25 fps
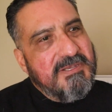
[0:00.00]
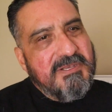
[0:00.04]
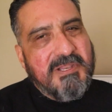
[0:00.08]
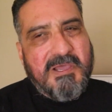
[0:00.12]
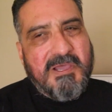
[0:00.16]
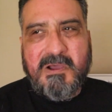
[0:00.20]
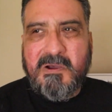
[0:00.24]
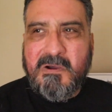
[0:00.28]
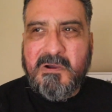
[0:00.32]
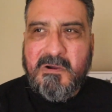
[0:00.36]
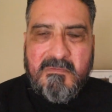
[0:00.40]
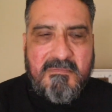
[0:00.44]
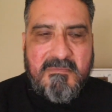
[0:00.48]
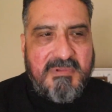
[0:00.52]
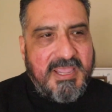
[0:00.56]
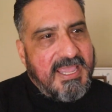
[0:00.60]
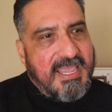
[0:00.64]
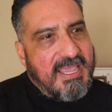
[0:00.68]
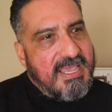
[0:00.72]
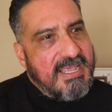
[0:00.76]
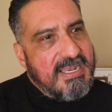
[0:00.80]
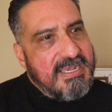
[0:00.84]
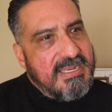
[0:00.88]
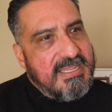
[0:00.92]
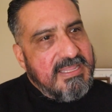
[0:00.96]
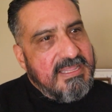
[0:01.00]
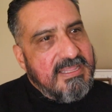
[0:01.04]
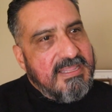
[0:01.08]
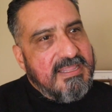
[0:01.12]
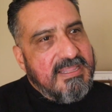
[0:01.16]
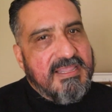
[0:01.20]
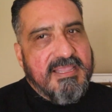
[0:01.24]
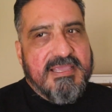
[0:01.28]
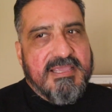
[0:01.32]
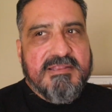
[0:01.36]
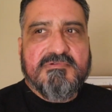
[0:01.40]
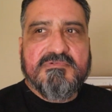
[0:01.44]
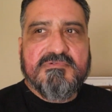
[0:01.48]
No, man,
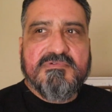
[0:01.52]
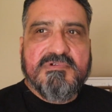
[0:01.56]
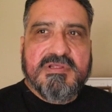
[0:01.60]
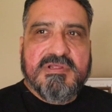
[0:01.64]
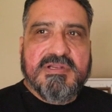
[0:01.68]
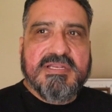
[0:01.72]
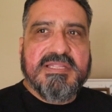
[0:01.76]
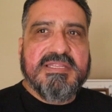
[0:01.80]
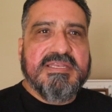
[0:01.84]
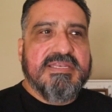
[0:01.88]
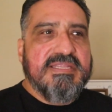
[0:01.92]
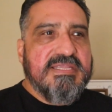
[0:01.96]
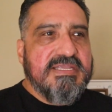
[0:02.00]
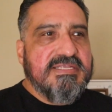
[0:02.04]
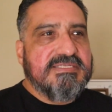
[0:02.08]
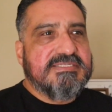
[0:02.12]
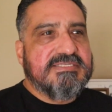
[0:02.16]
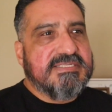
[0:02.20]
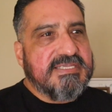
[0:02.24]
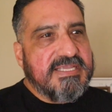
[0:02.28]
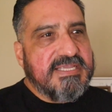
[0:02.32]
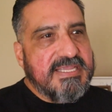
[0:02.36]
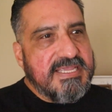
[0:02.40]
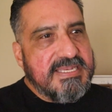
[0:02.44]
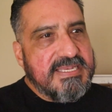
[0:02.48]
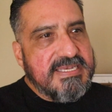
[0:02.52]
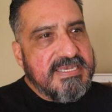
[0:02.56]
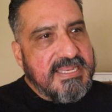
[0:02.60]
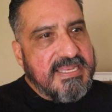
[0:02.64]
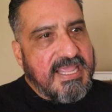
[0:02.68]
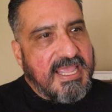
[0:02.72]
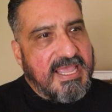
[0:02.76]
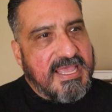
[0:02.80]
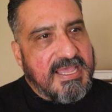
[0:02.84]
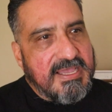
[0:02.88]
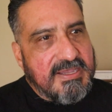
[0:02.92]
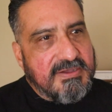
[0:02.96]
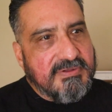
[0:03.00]
it really needs to hit
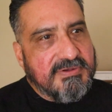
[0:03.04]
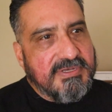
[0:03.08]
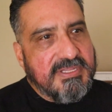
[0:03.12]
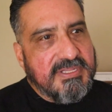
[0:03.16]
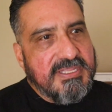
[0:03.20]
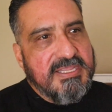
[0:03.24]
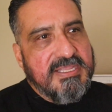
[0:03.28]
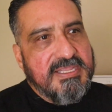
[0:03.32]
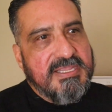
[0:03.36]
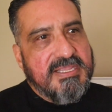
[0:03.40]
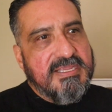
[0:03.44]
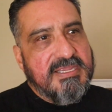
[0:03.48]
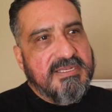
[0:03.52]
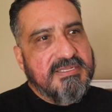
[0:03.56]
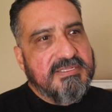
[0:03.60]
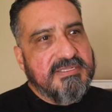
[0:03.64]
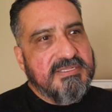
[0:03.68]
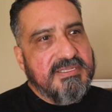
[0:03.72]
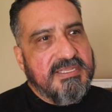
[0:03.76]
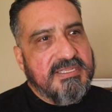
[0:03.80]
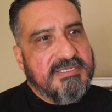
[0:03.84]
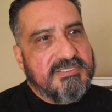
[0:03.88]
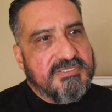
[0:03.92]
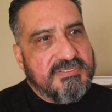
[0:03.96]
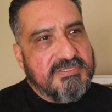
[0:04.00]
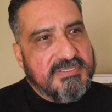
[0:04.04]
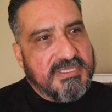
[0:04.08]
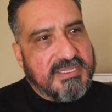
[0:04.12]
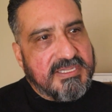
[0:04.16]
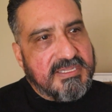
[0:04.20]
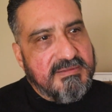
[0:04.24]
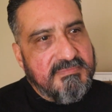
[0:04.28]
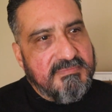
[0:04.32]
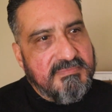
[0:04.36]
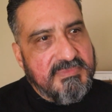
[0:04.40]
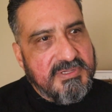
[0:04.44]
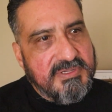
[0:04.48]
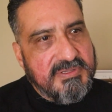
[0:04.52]
down into the
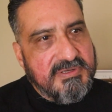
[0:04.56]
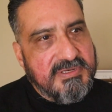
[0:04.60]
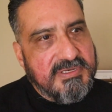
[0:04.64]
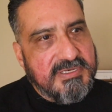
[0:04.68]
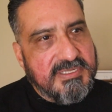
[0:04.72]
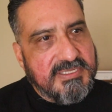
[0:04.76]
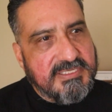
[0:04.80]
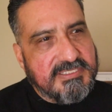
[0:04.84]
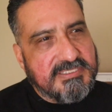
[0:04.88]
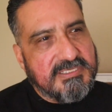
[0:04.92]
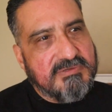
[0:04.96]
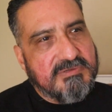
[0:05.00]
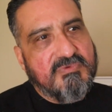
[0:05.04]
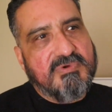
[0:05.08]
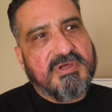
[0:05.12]
communities.